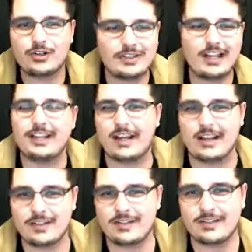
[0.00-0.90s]

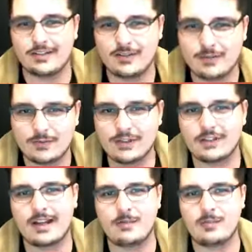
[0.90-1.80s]
zeitgeist for the
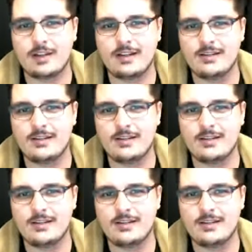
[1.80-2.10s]
time being.